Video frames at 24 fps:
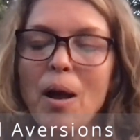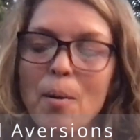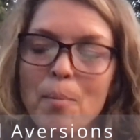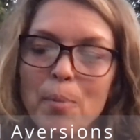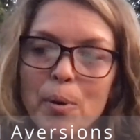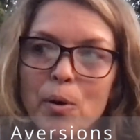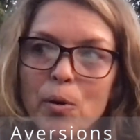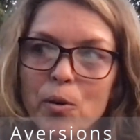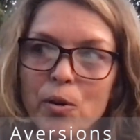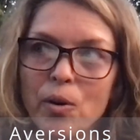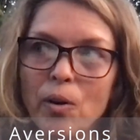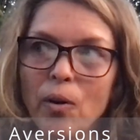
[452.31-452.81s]

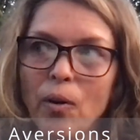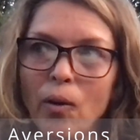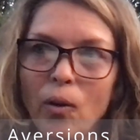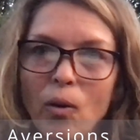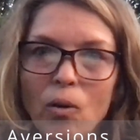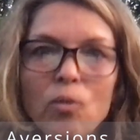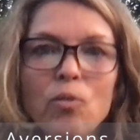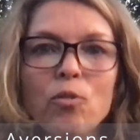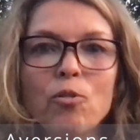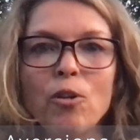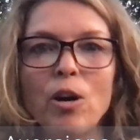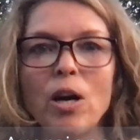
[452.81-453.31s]
But on a
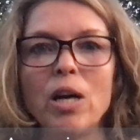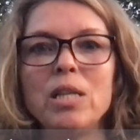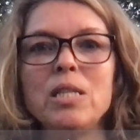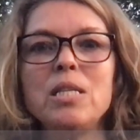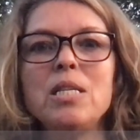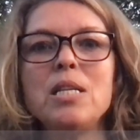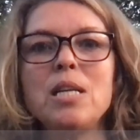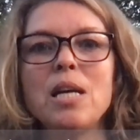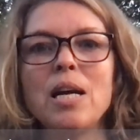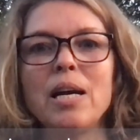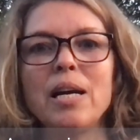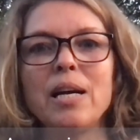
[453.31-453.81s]
long
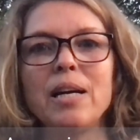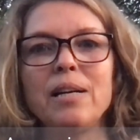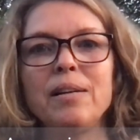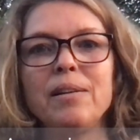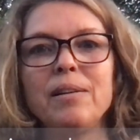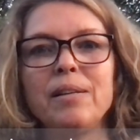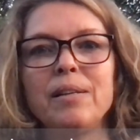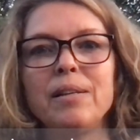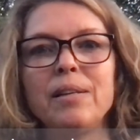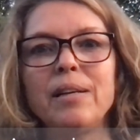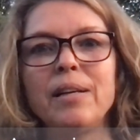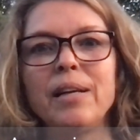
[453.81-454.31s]
run,
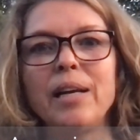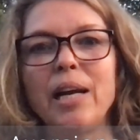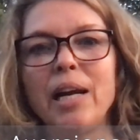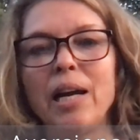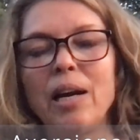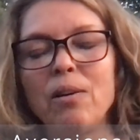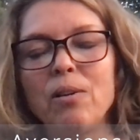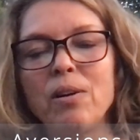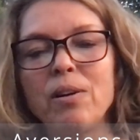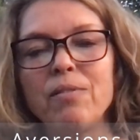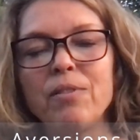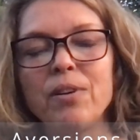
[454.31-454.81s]

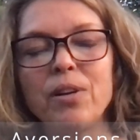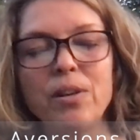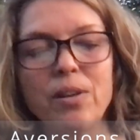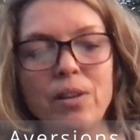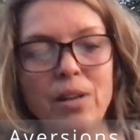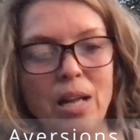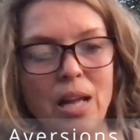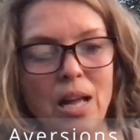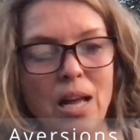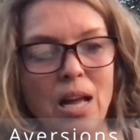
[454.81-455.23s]
however,